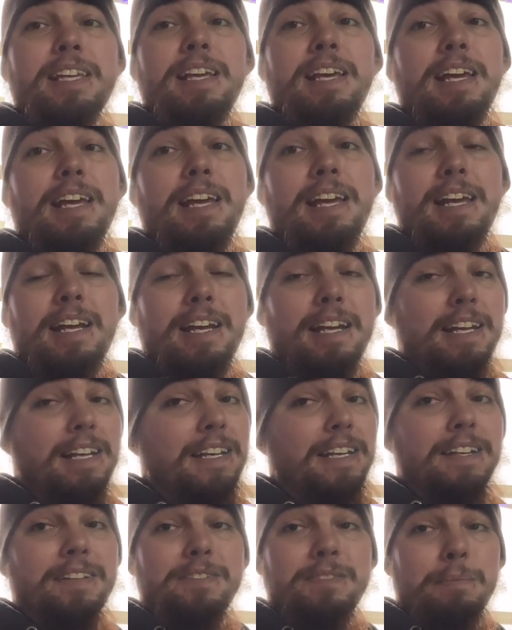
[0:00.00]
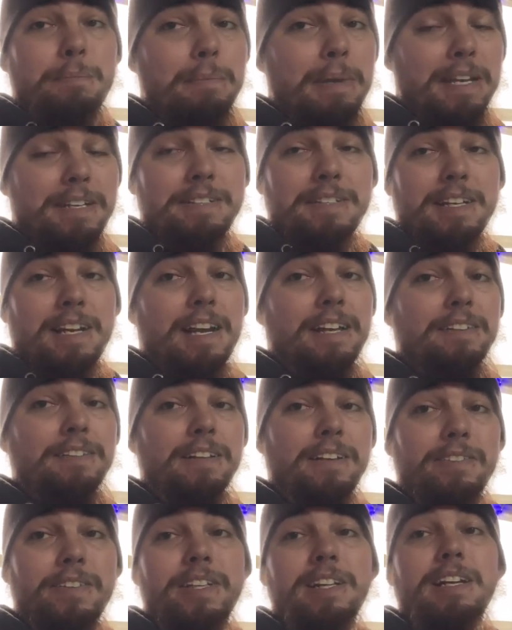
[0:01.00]
And it is amazing. I
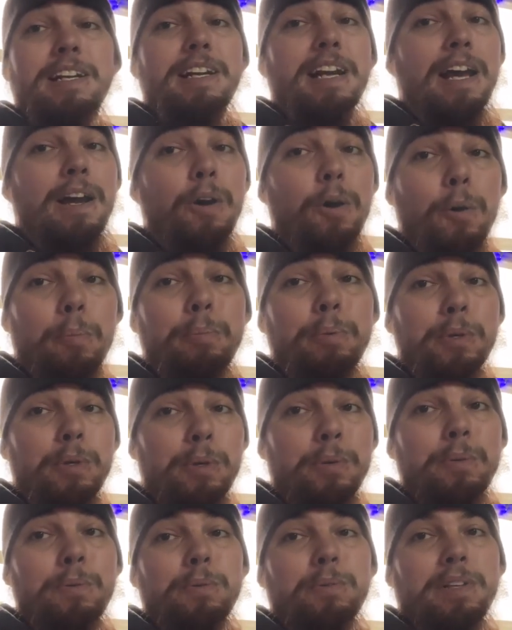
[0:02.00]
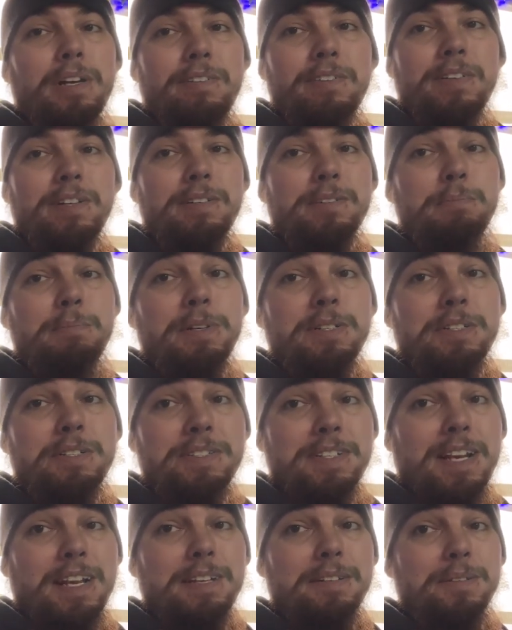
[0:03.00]
love it. And I hope you love it as much
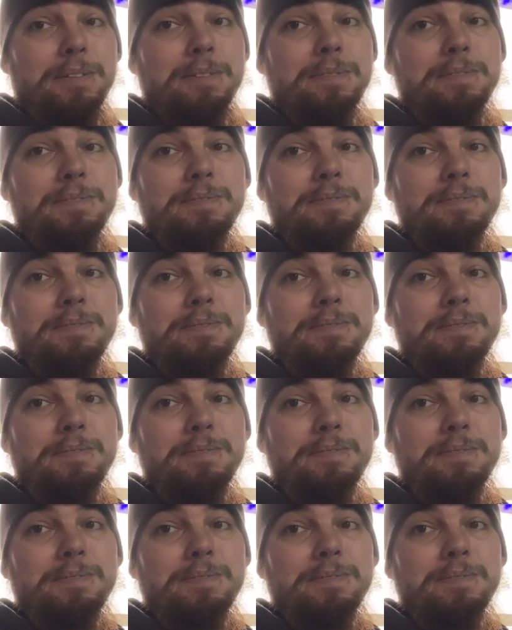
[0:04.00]
as I do.